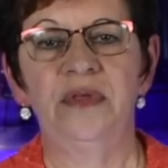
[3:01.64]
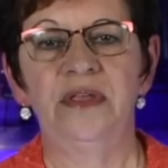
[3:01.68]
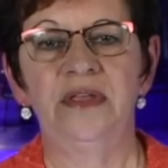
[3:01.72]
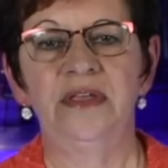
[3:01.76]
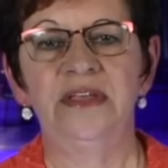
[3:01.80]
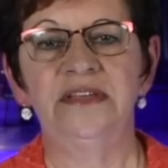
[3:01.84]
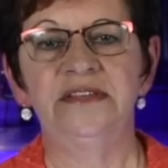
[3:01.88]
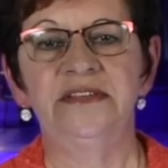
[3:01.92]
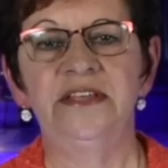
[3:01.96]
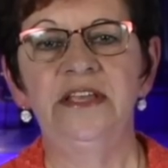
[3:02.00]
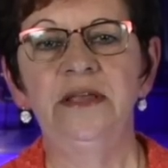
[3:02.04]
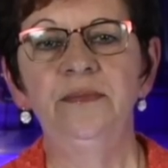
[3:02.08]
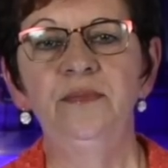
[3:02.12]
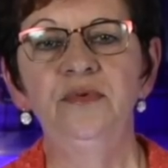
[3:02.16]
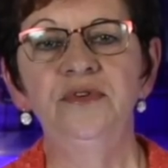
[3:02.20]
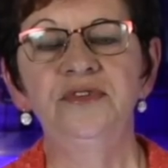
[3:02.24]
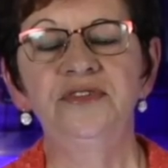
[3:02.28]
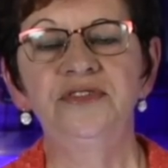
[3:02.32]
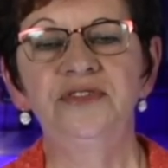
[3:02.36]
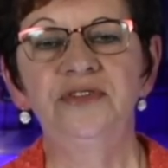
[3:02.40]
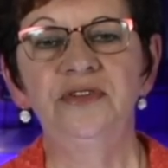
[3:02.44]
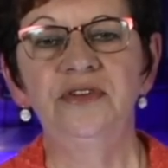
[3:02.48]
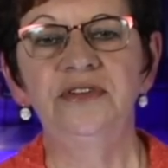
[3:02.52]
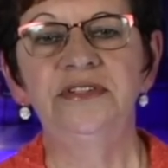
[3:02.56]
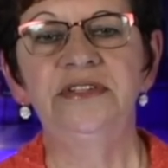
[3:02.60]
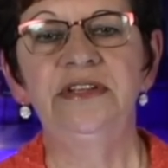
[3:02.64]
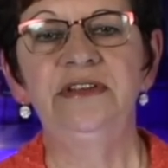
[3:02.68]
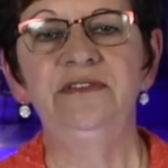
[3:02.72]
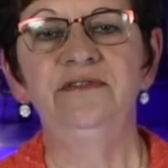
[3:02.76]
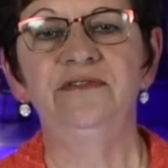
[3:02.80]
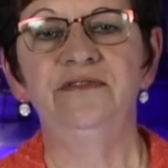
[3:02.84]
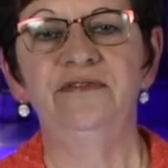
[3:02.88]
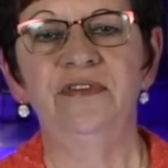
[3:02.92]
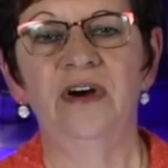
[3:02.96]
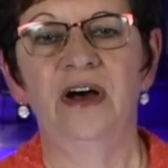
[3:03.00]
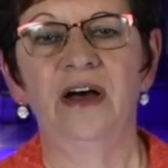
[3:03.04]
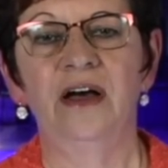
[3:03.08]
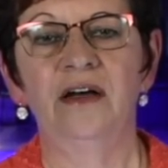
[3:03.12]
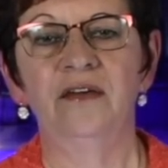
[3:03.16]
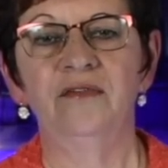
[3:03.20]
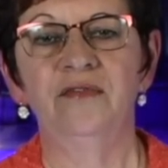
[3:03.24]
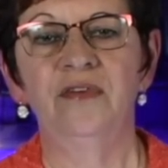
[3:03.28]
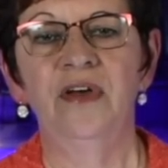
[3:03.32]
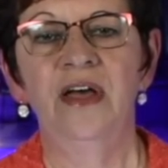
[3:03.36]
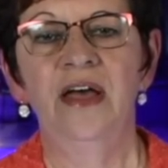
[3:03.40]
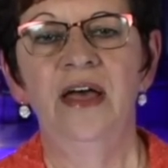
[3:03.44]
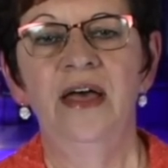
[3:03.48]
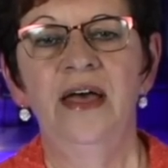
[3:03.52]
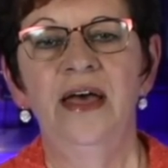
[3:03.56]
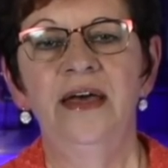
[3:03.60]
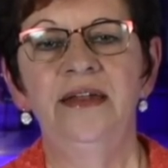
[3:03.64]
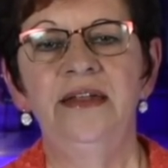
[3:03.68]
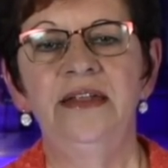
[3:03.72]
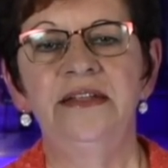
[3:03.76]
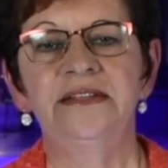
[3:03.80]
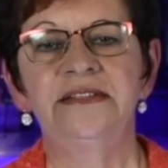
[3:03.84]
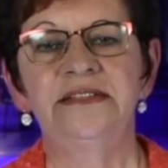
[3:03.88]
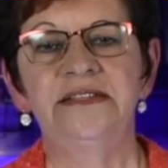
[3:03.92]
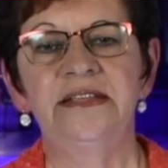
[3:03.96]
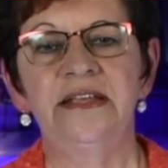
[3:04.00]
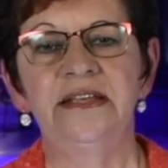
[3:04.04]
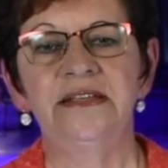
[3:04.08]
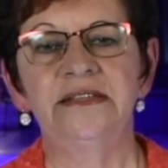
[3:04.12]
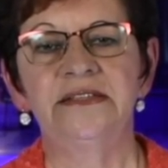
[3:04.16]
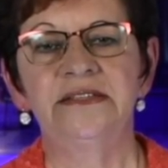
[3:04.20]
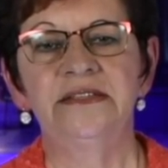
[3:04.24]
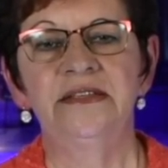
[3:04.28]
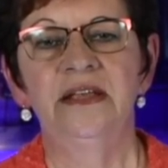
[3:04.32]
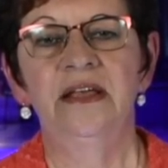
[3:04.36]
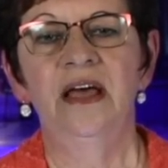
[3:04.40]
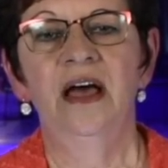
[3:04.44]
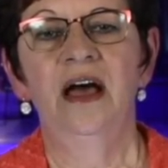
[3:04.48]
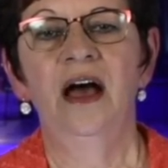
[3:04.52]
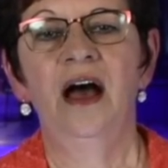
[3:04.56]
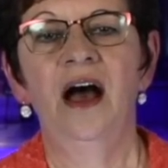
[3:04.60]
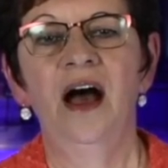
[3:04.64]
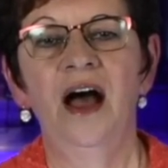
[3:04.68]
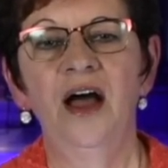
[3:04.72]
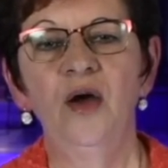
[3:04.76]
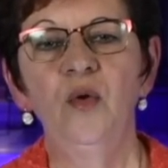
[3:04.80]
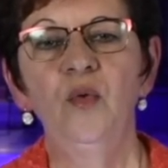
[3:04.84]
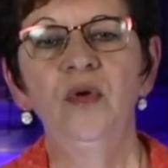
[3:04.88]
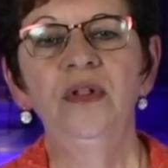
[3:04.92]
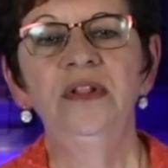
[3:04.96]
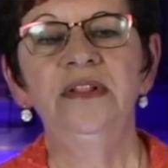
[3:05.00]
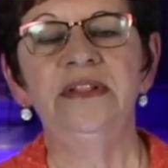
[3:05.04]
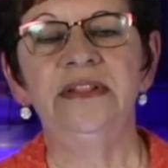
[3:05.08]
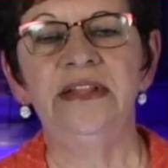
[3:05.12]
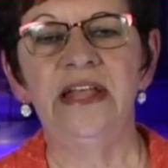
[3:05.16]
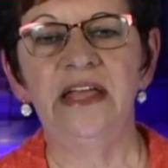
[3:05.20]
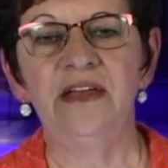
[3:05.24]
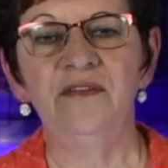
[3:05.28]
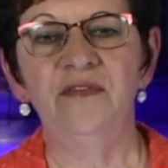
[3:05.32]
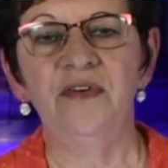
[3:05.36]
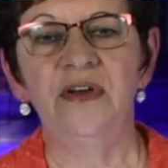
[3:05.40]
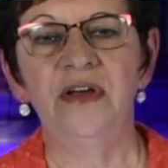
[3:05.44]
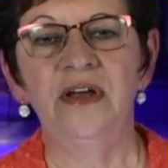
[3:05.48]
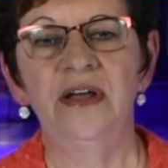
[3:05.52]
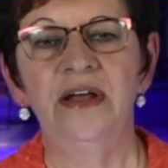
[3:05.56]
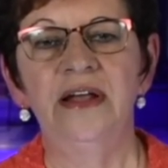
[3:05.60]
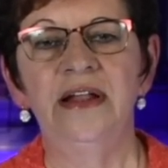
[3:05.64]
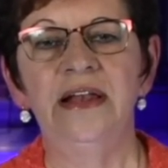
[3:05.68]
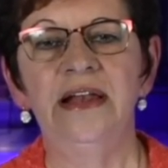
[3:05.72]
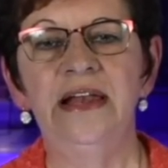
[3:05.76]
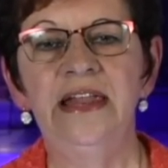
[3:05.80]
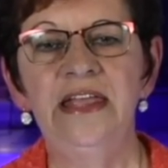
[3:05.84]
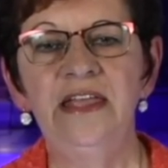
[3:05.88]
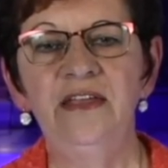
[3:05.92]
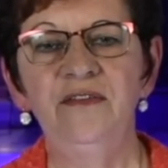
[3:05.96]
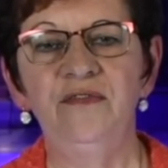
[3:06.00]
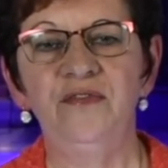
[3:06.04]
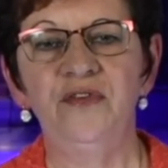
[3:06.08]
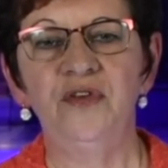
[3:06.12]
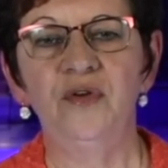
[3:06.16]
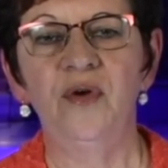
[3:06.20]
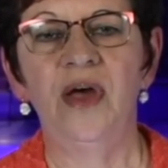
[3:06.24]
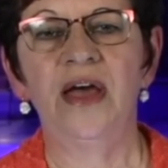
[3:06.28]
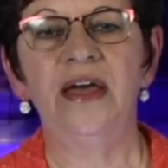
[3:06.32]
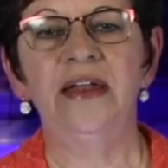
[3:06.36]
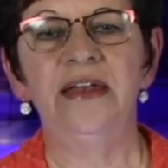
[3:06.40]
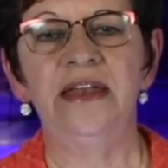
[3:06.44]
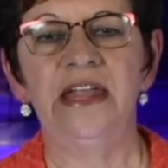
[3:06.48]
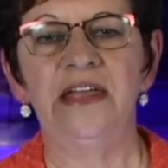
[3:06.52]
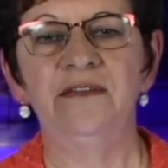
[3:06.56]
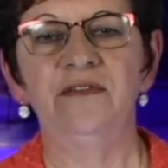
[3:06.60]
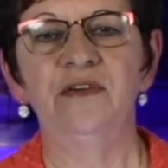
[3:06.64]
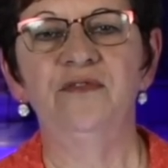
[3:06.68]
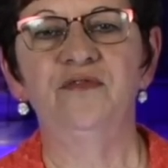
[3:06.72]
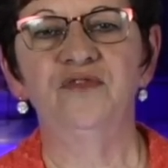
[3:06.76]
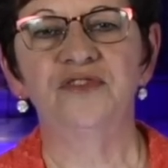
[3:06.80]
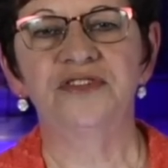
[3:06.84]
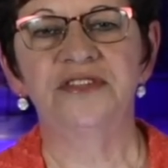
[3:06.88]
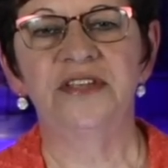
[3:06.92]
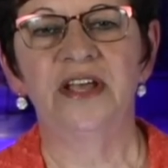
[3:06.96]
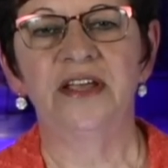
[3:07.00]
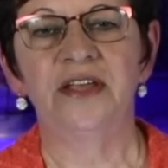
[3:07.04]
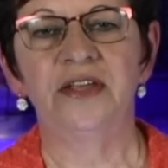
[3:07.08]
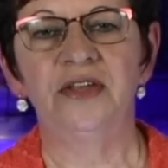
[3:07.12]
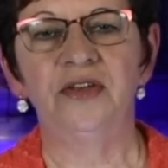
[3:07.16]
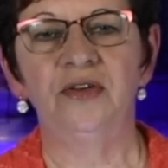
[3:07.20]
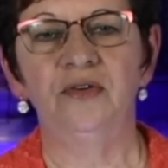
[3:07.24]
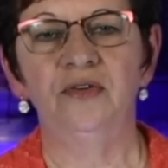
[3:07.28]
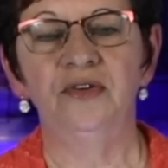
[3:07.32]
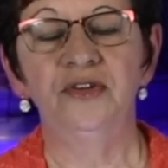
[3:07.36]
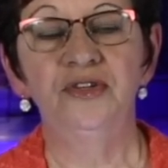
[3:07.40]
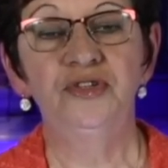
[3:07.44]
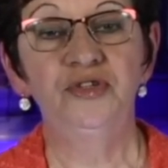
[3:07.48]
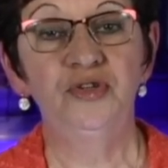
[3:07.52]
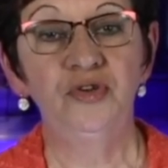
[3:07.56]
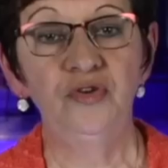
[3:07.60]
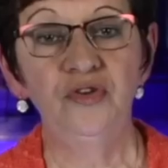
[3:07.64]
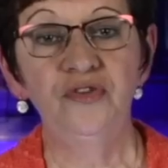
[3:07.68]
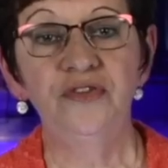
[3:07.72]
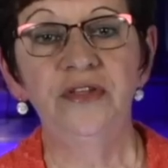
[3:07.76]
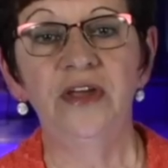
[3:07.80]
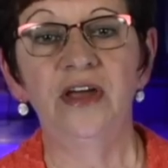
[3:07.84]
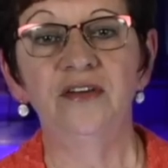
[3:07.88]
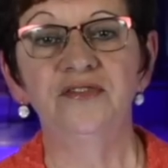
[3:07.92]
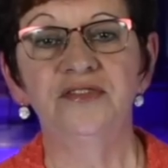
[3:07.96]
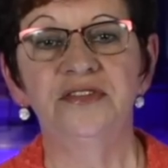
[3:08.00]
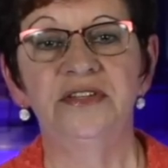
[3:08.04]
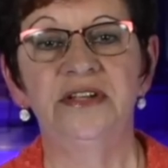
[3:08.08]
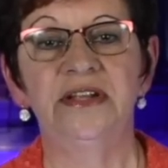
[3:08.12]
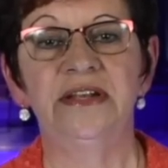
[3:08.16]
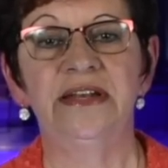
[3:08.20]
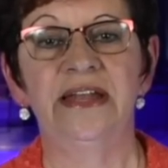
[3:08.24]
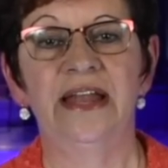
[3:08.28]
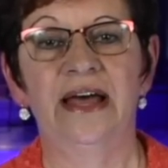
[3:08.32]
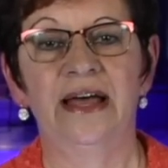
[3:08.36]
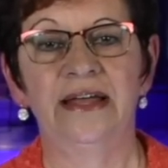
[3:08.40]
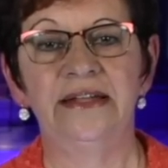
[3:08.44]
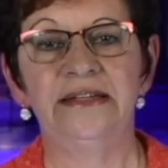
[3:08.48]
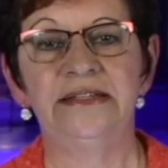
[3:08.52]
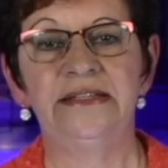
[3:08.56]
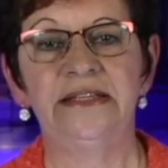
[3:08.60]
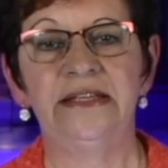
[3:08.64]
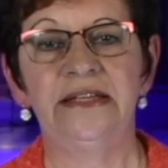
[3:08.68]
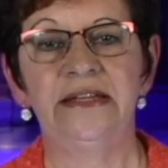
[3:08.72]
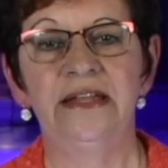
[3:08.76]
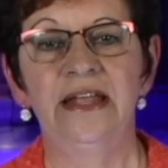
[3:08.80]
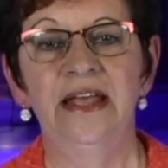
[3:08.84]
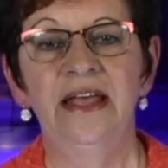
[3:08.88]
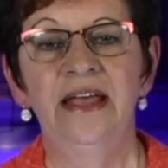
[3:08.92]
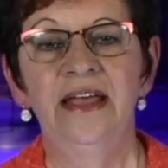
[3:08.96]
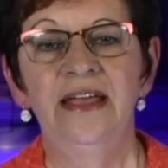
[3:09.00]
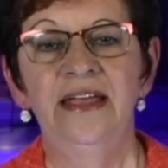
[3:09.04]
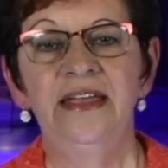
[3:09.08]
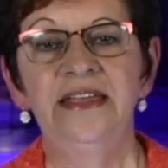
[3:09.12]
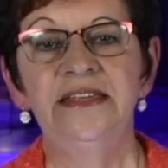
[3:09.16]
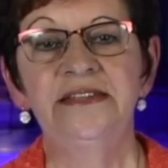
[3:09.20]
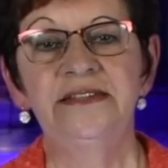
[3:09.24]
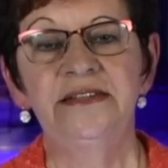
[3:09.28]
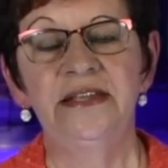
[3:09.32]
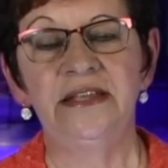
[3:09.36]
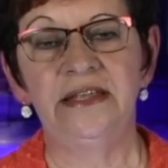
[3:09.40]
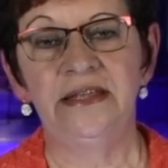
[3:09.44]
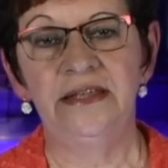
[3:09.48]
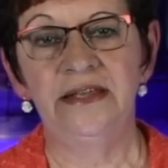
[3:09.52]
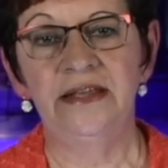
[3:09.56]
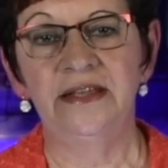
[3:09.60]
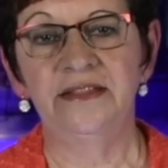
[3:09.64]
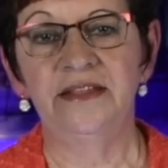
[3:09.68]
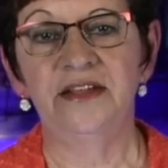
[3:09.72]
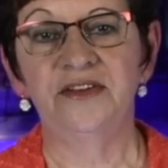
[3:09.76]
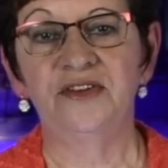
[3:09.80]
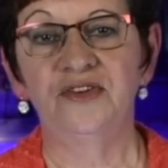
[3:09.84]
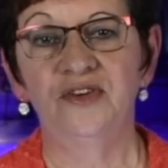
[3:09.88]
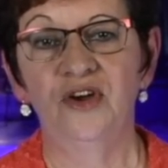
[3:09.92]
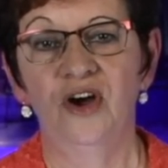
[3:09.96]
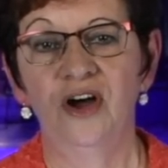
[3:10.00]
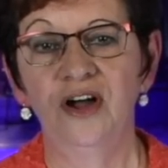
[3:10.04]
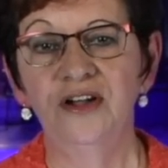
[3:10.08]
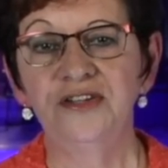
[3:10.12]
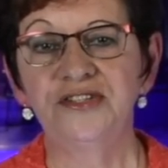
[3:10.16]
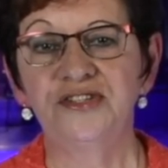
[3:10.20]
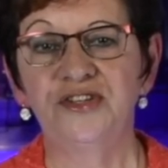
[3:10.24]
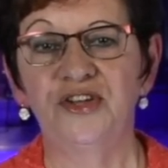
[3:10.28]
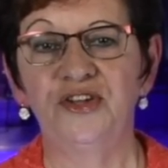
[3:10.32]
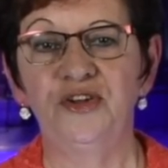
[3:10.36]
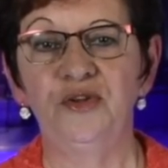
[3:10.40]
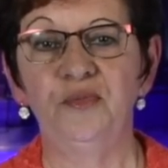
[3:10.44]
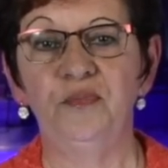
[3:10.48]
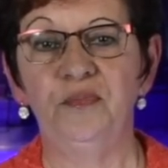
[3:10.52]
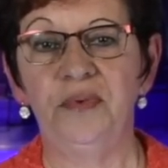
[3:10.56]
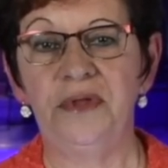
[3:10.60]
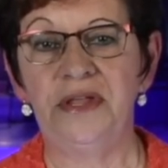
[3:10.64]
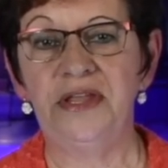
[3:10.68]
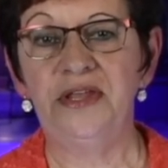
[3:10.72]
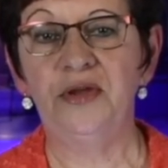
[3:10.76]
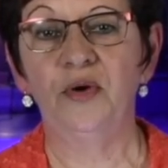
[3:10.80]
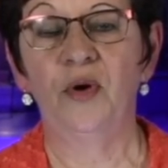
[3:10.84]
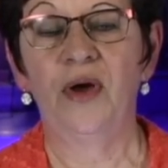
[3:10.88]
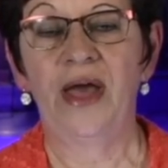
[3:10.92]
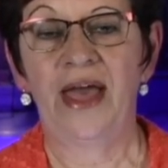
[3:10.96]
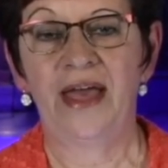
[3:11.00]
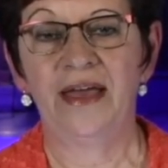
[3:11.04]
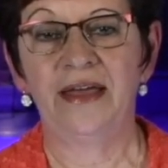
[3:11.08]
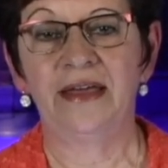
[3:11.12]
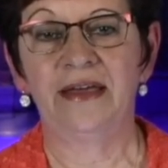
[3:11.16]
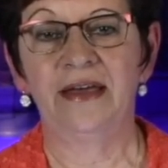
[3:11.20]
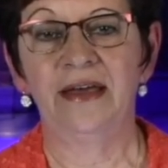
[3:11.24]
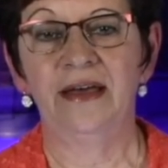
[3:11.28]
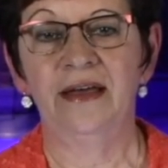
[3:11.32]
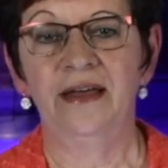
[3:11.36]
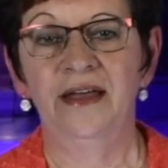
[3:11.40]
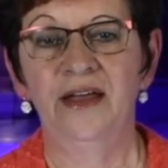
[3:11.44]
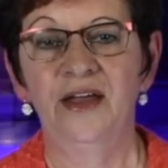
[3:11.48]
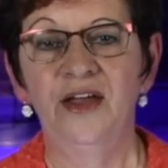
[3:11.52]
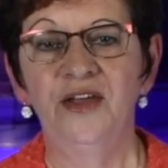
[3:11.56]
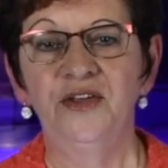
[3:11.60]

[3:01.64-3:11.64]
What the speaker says: me is Hebrews 13:5, and it says, I will never leave you and never forsake you. 2019 is the year that God's going to be your anchor.